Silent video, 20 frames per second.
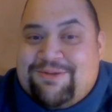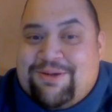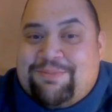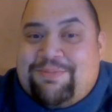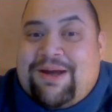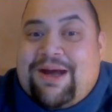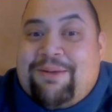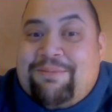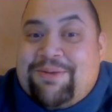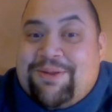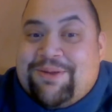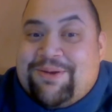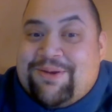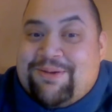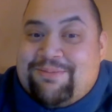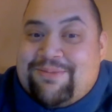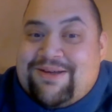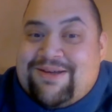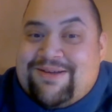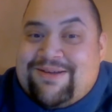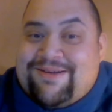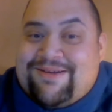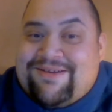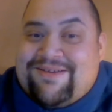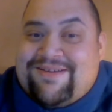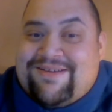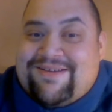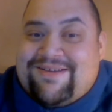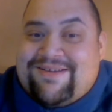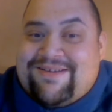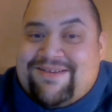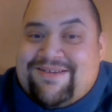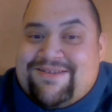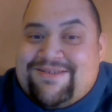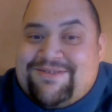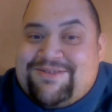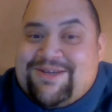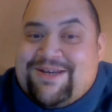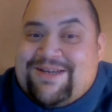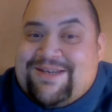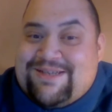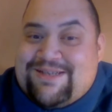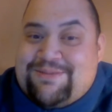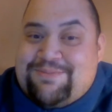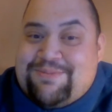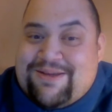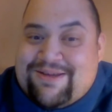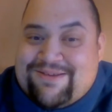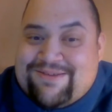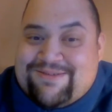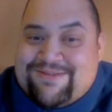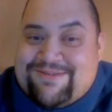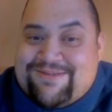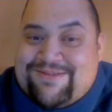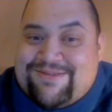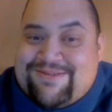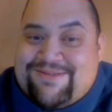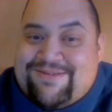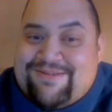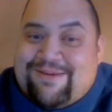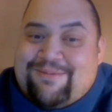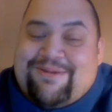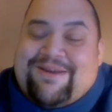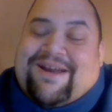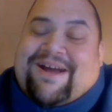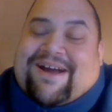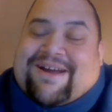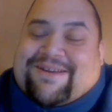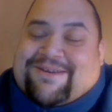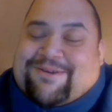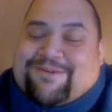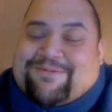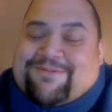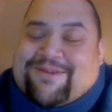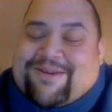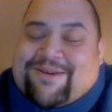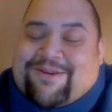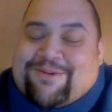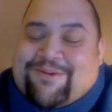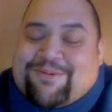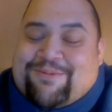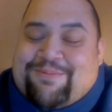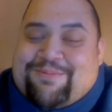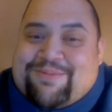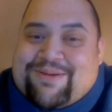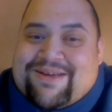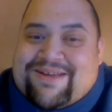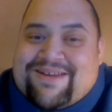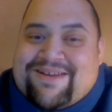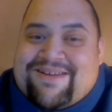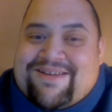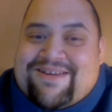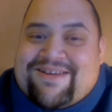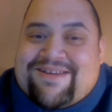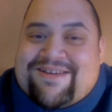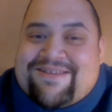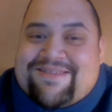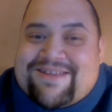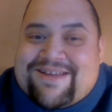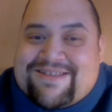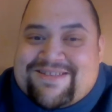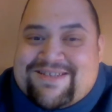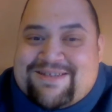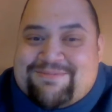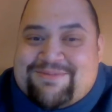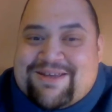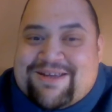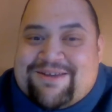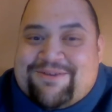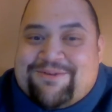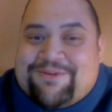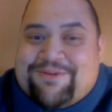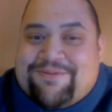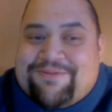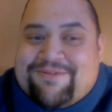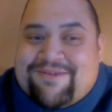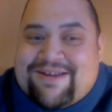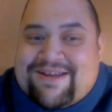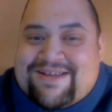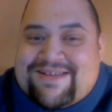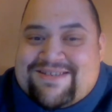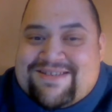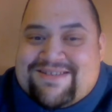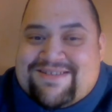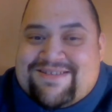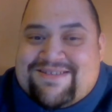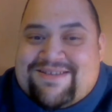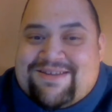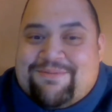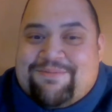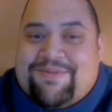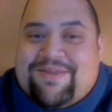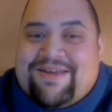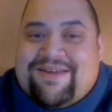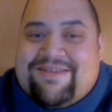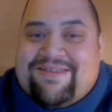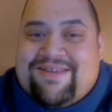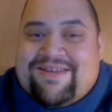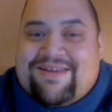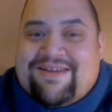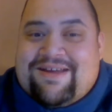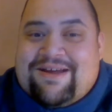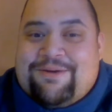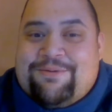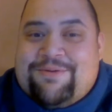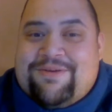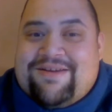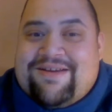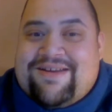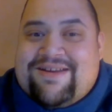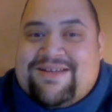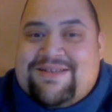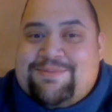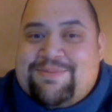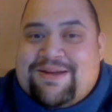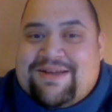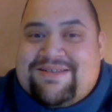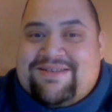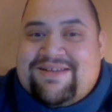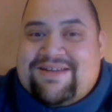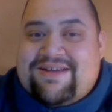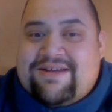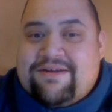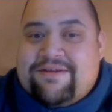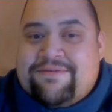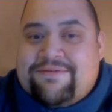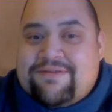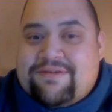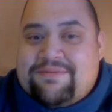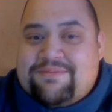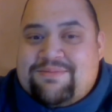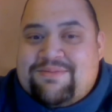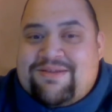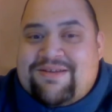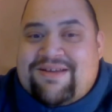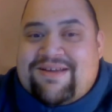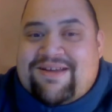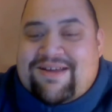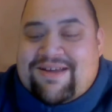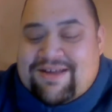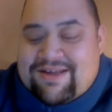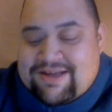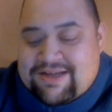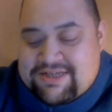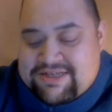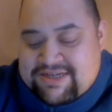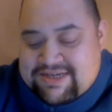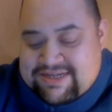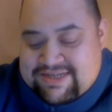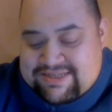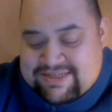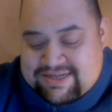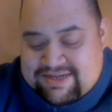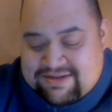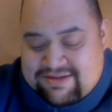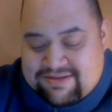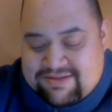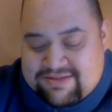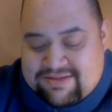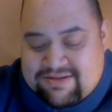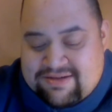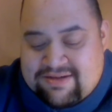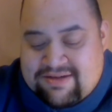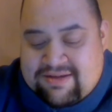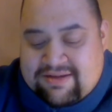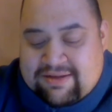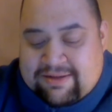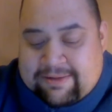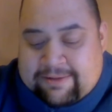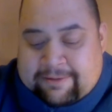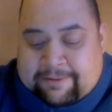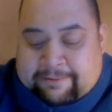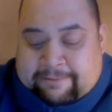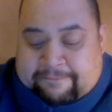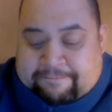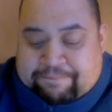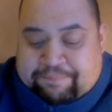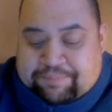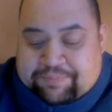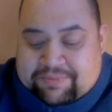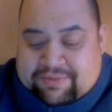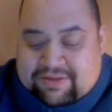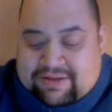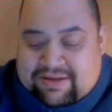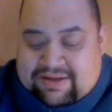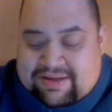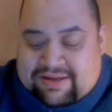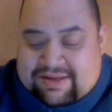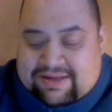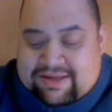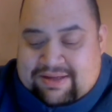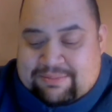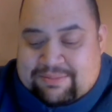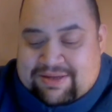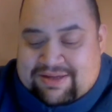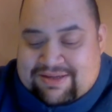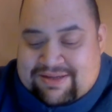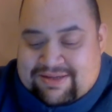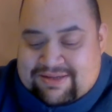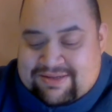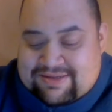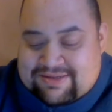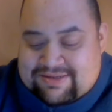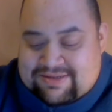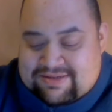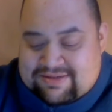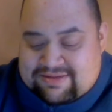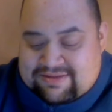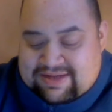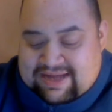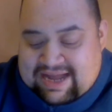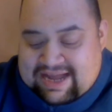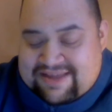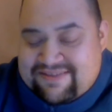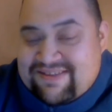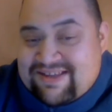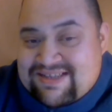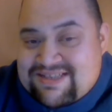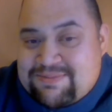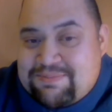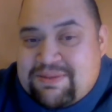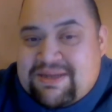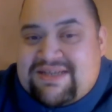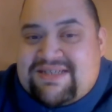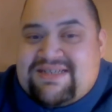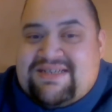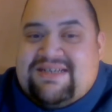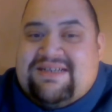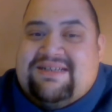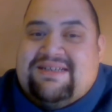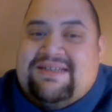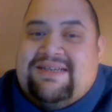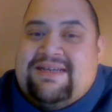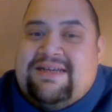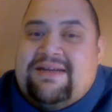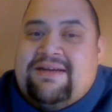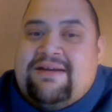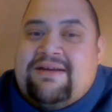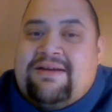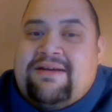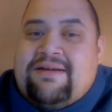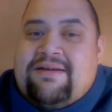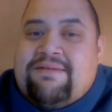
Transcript: real popular among Chinese speakers. I mean, I don't know, but that seems like an old phrase and something that I would not expect to hear from a Chinese character. And that's basically